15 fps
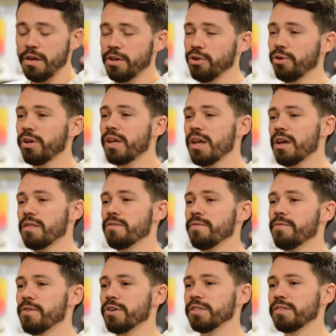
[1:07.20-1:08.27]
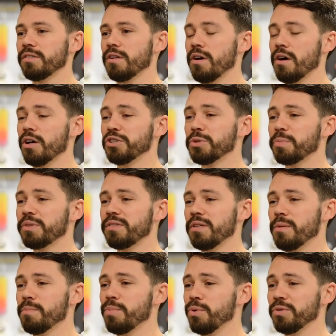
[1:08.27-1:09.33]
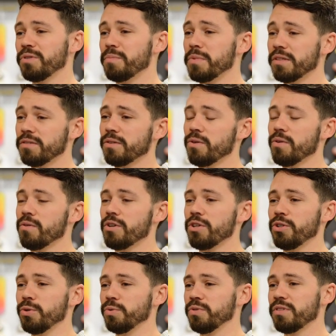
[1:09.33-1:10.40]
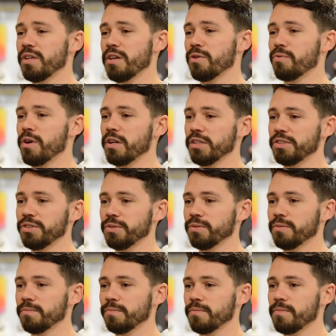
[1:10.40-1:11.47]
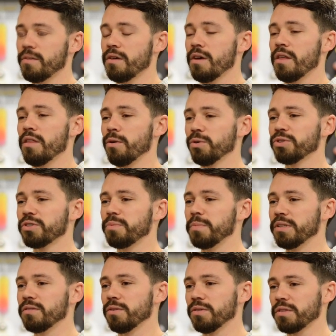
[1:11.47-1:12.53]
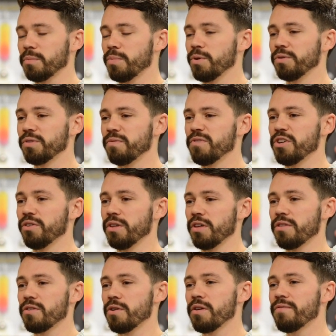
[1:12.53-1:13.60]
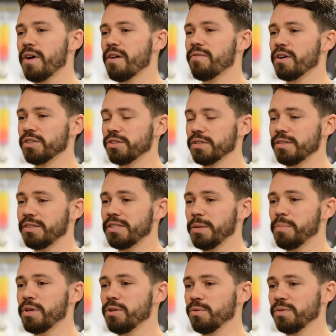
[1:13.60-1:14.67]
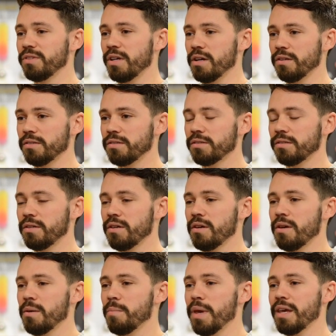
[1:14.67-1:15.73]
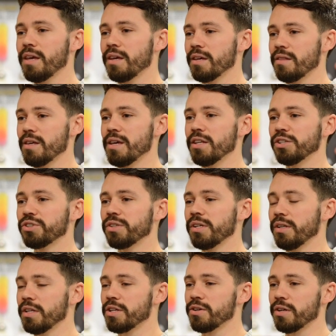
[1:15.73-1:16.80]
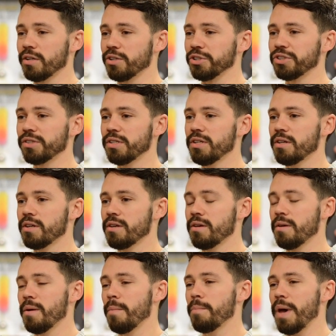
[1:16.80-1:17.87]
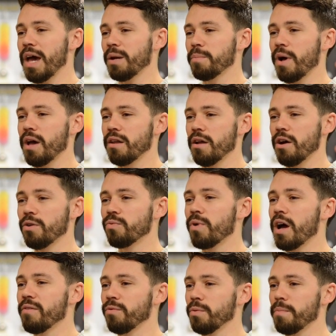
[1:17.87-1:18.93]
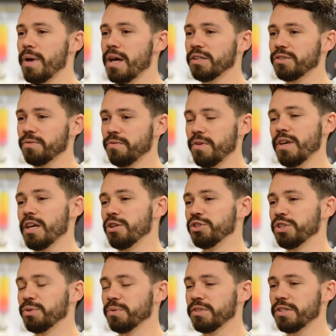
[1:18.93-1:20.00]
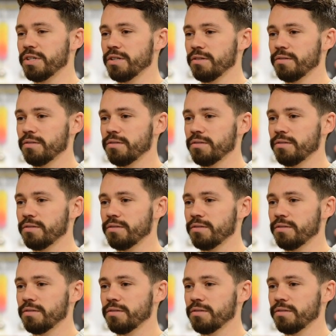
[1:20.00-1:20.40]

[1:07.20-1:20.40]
You're looking at the first 100% boost midsole used in a running shoe. The Ultra's midsole is composed of nearly 3,500 TPU cells, making it the industry leader in cushioning, backed by an unrivaled match of energy return.